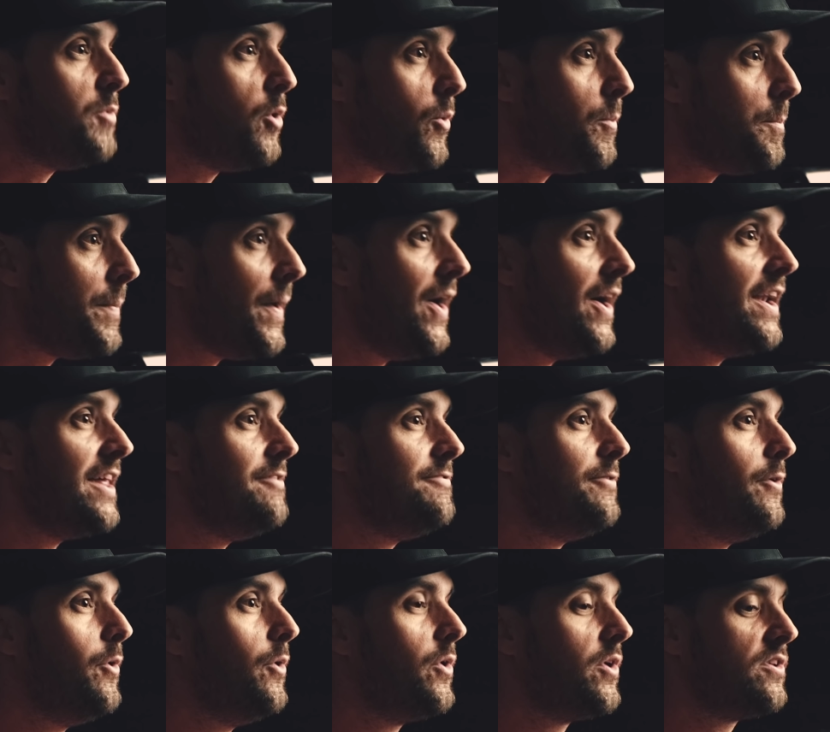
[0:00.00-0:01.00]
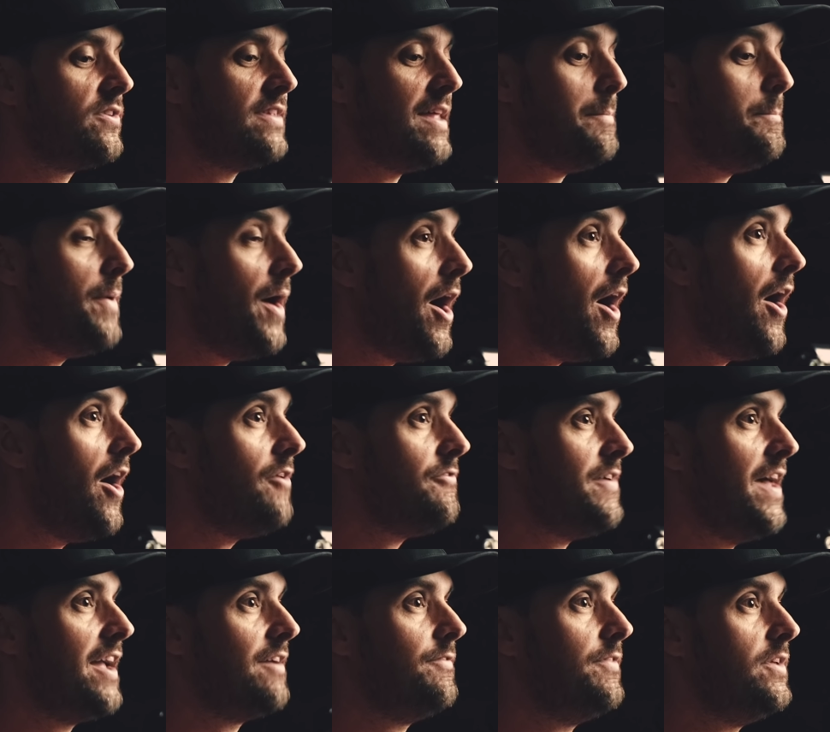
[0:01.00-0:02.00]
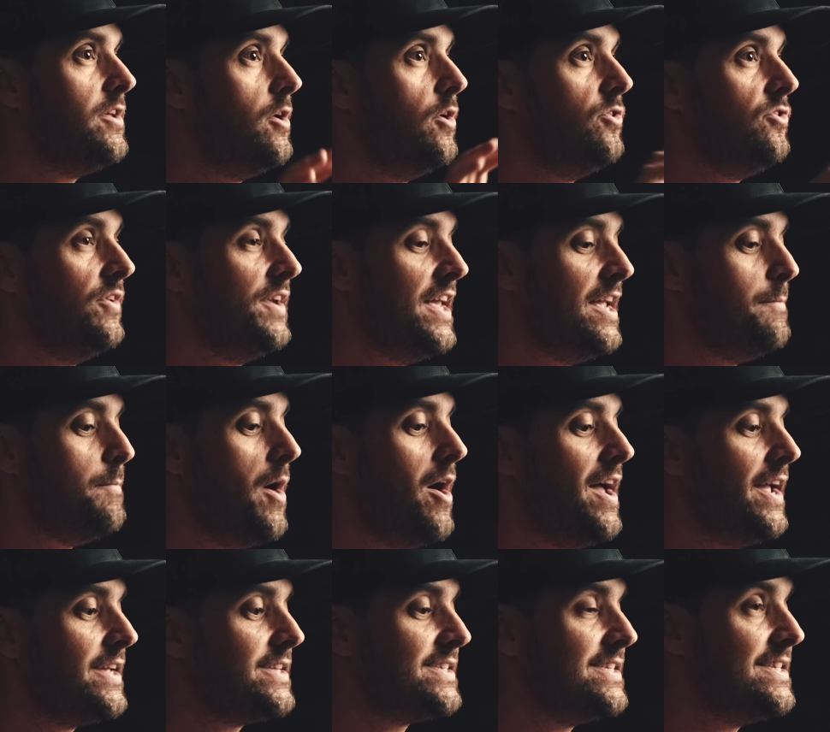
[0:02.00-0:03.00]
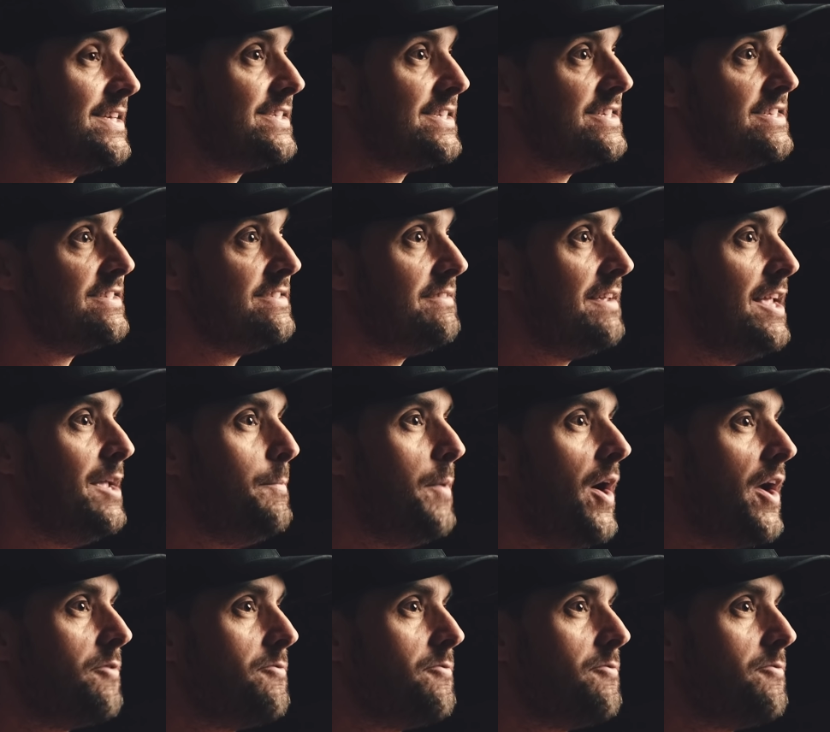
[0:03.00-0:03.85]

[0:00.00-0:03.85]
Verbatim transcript: more burly forks, they're perfect for use on e-bikes and this is e-bike